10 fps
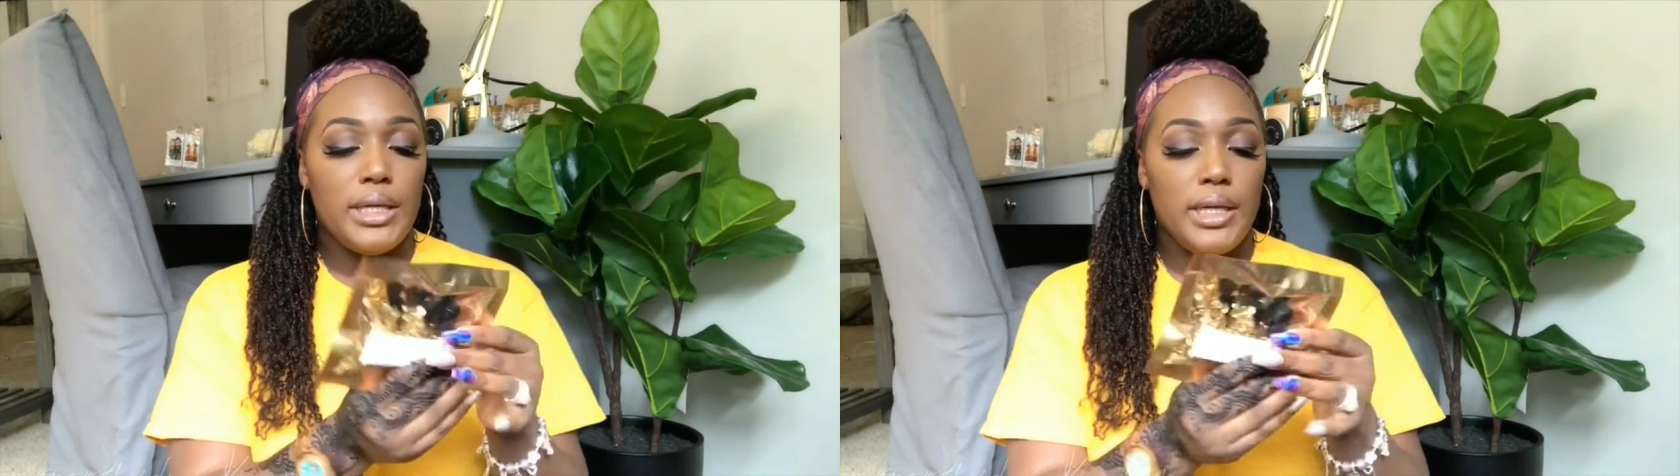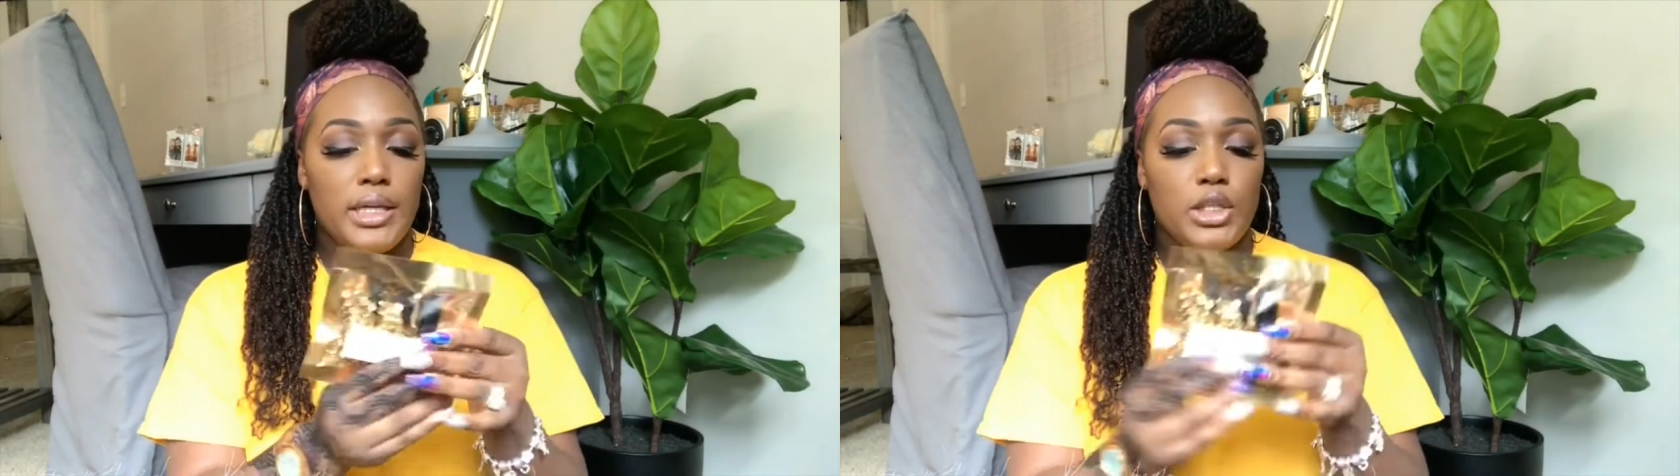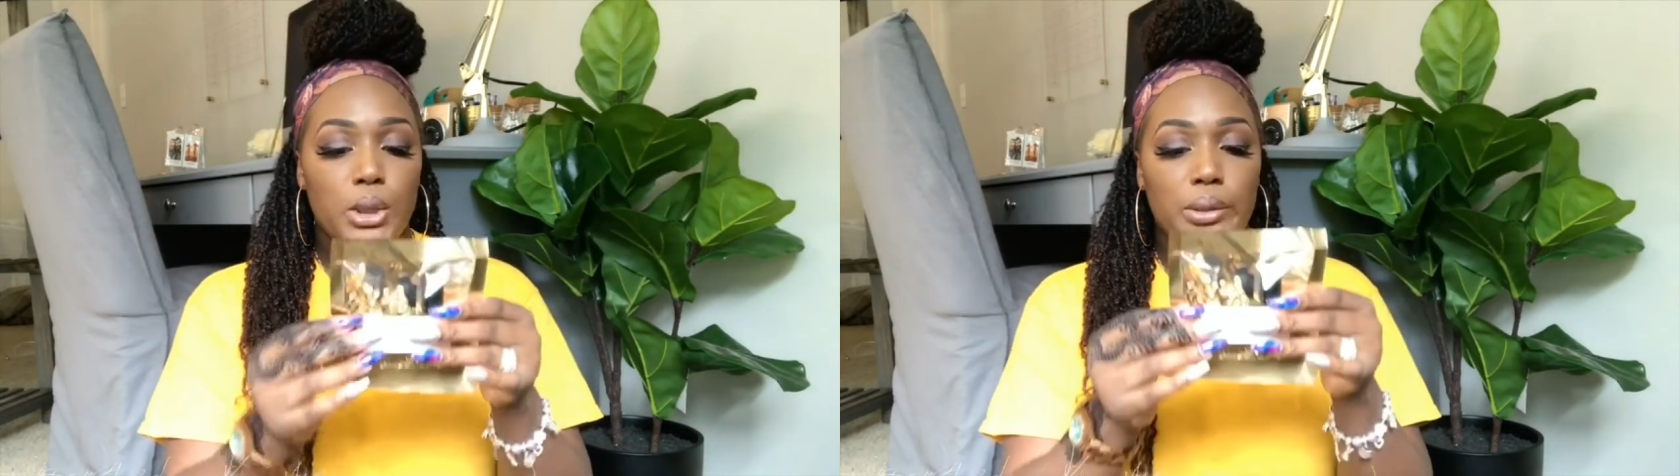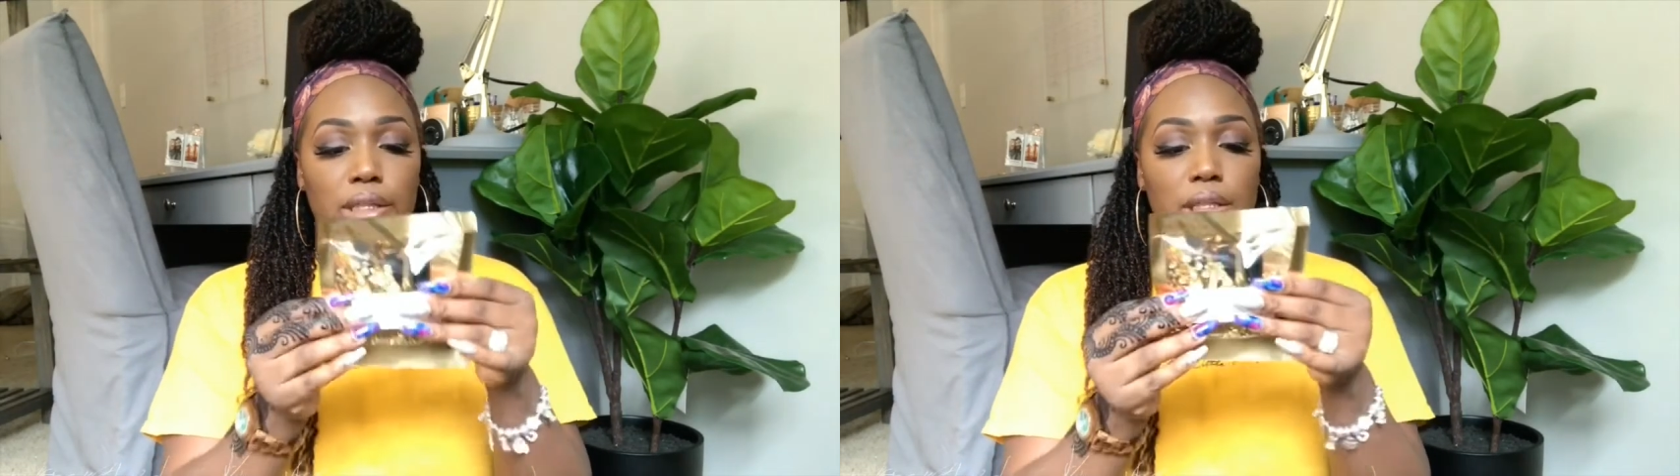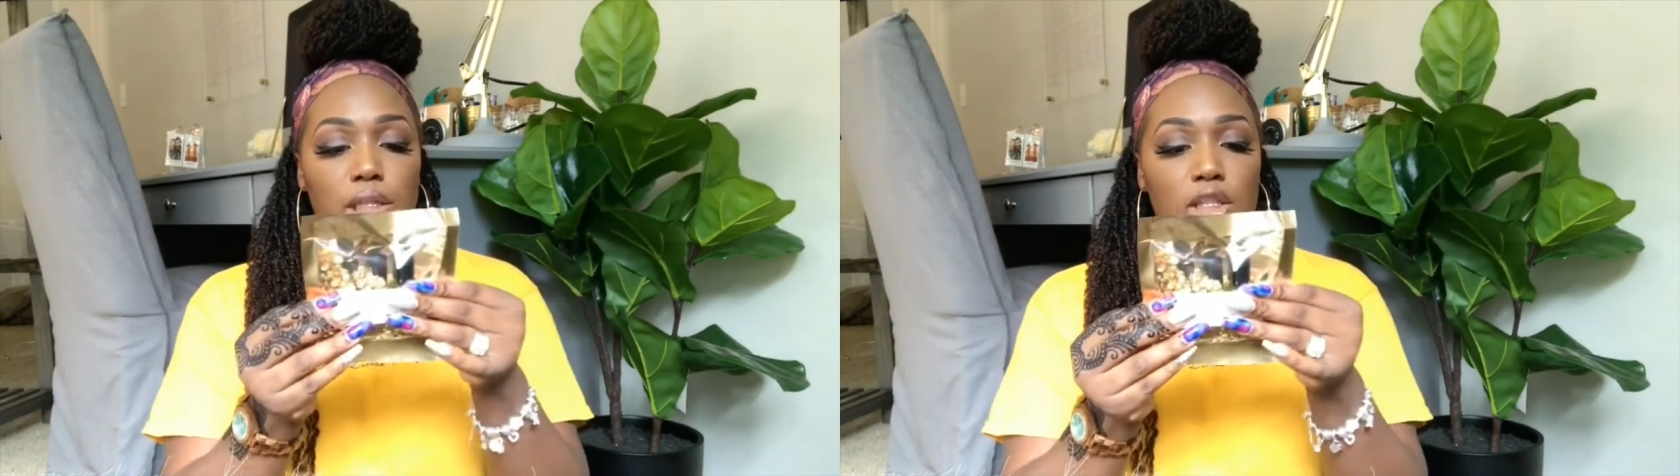it is
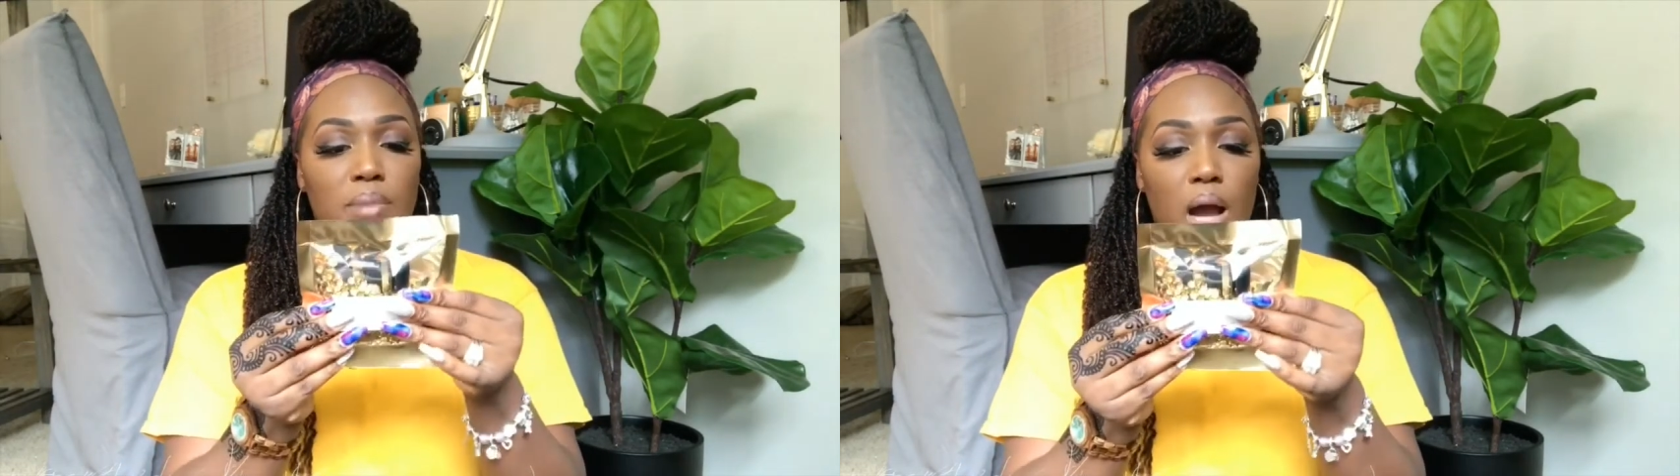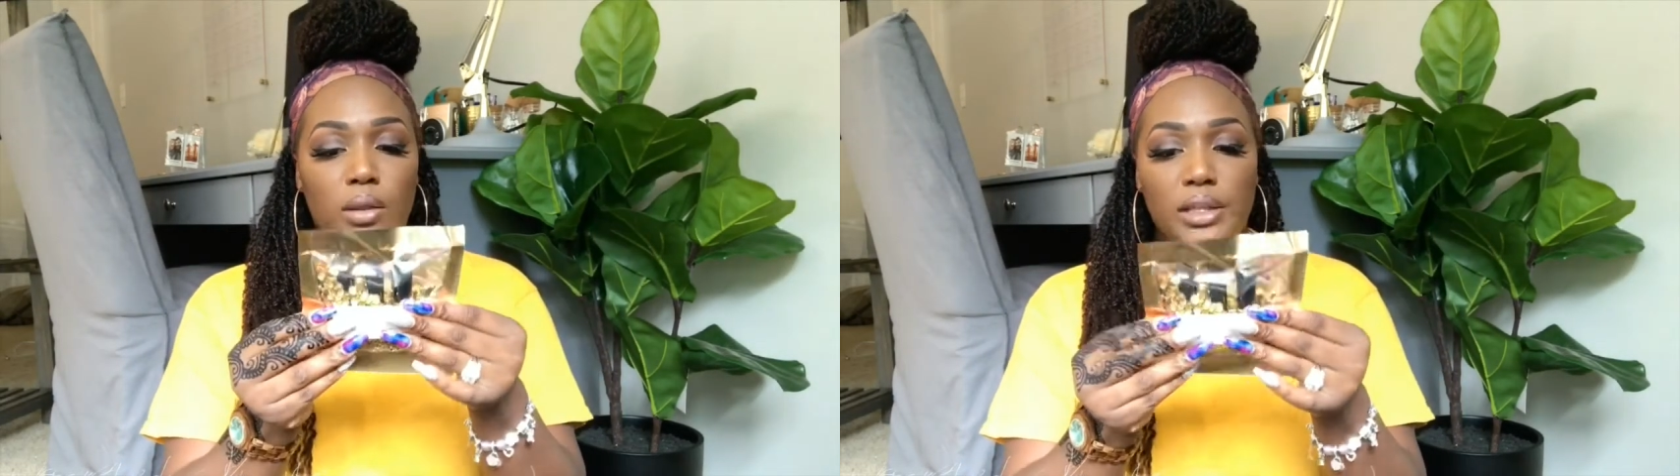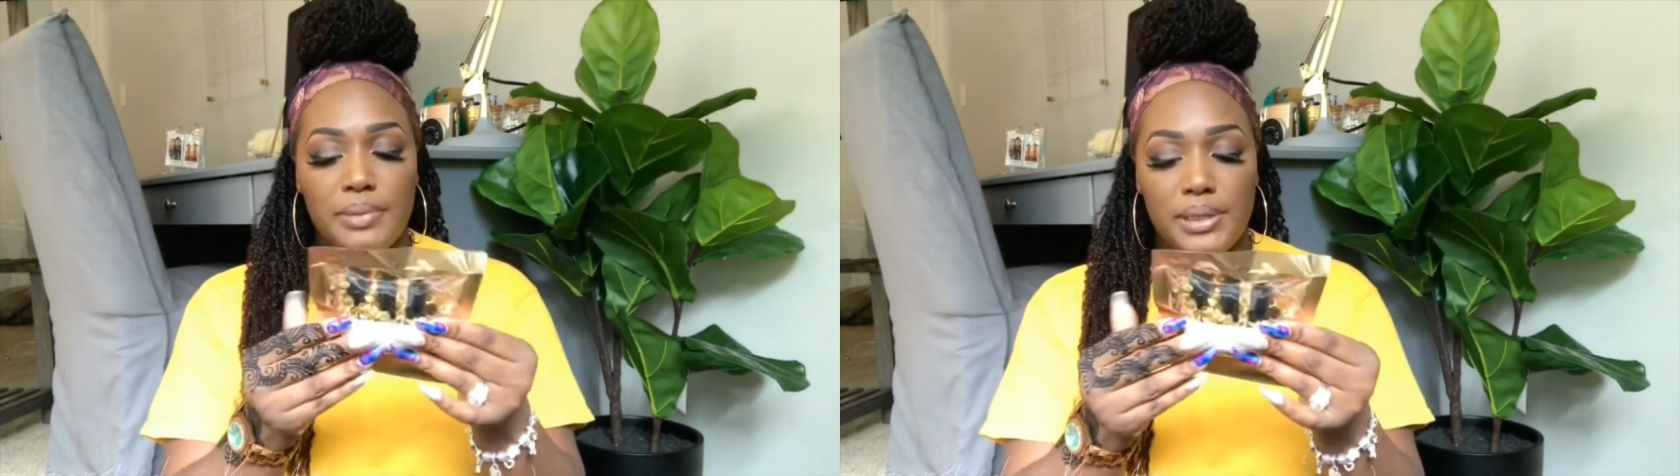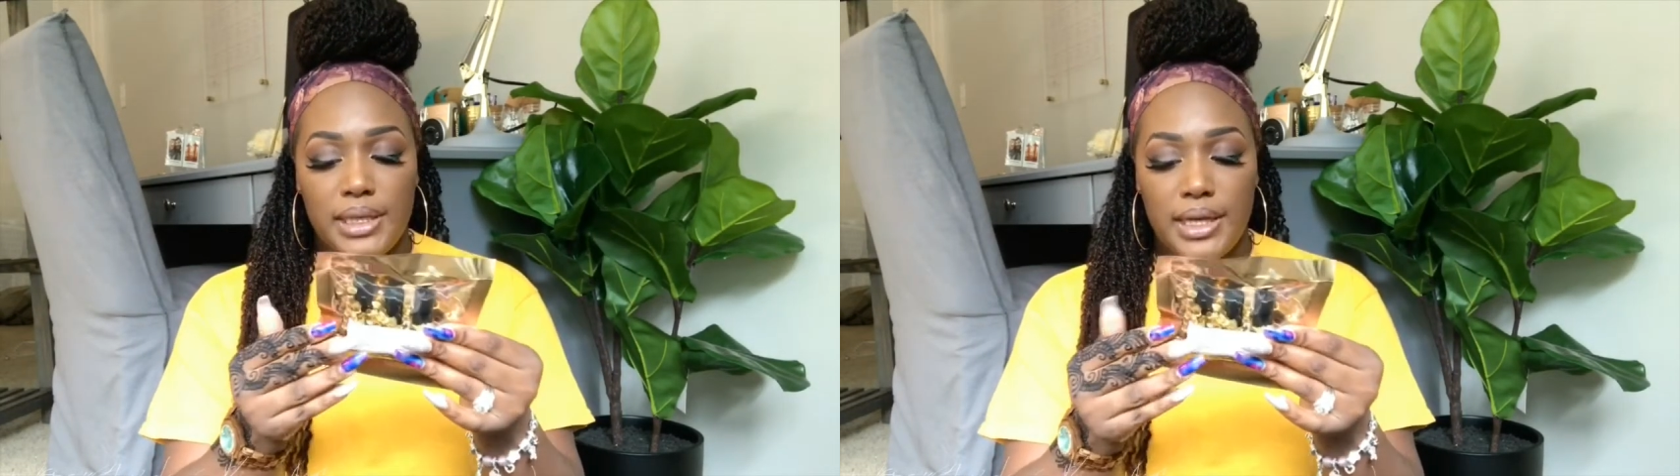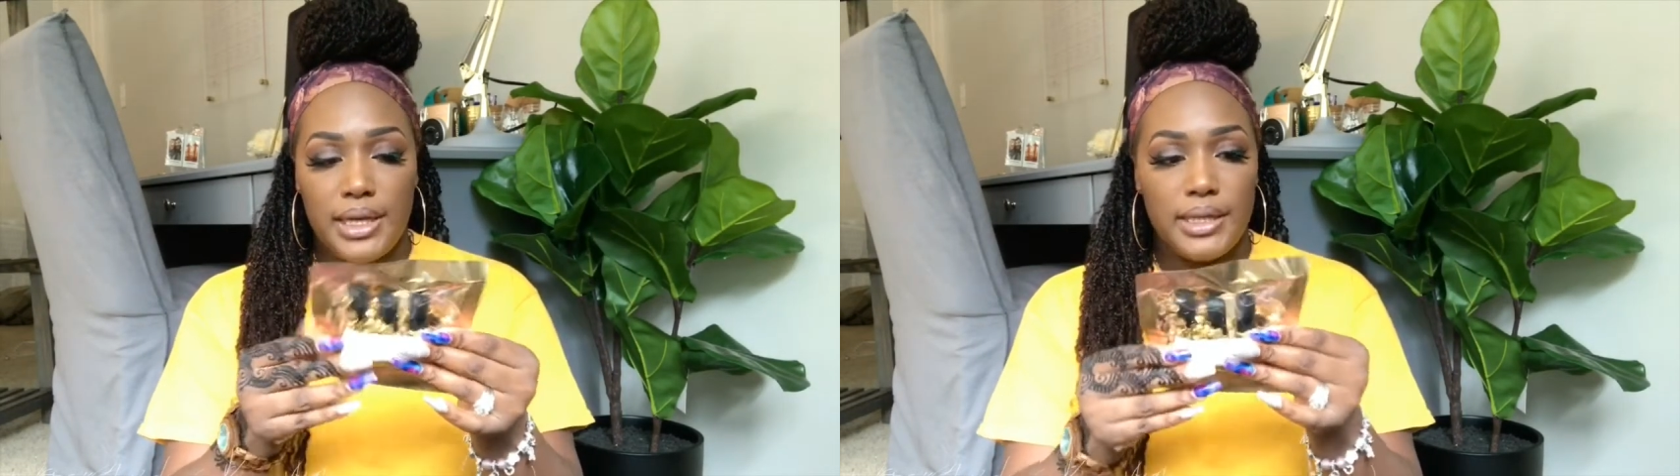3 little small
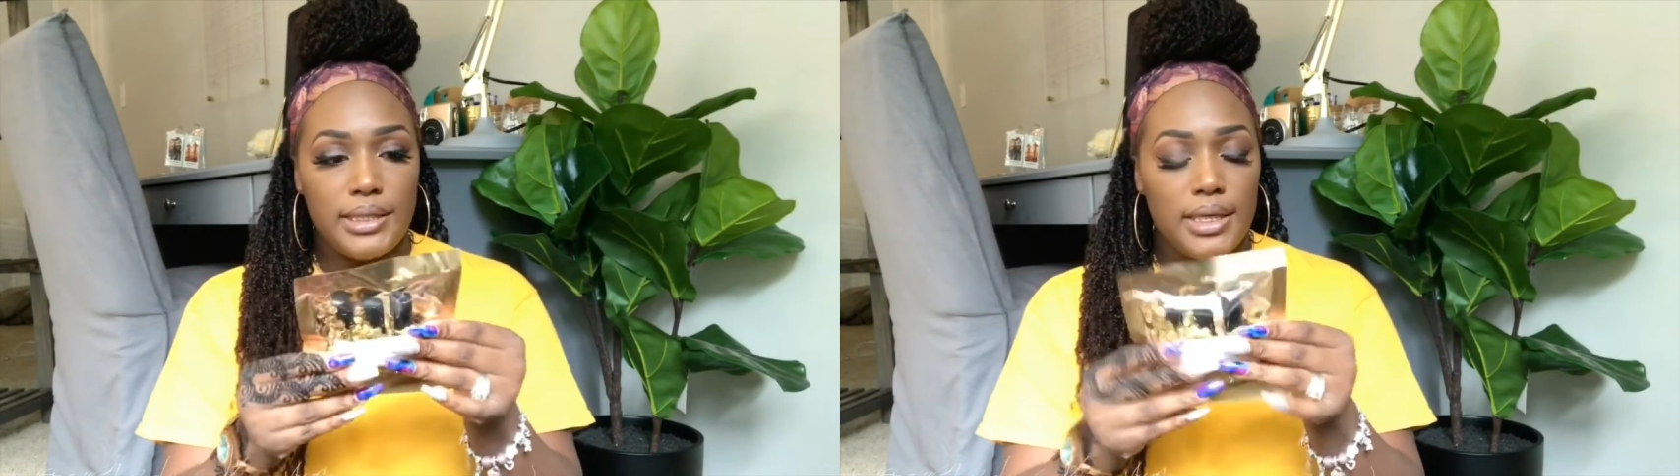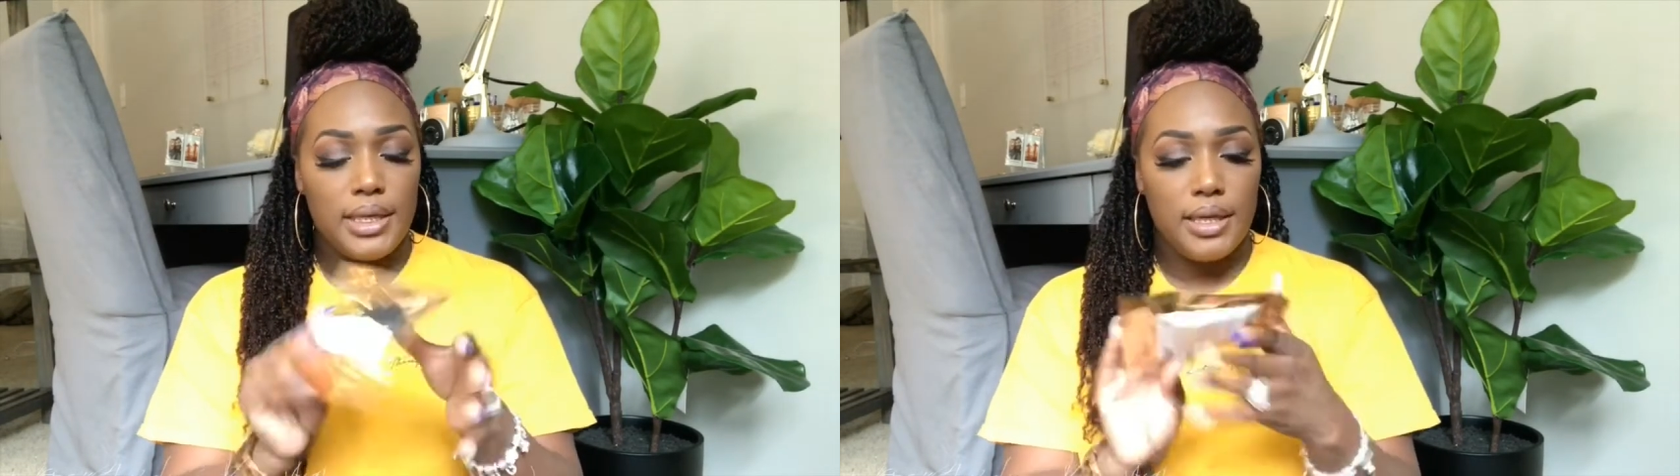lipsticks.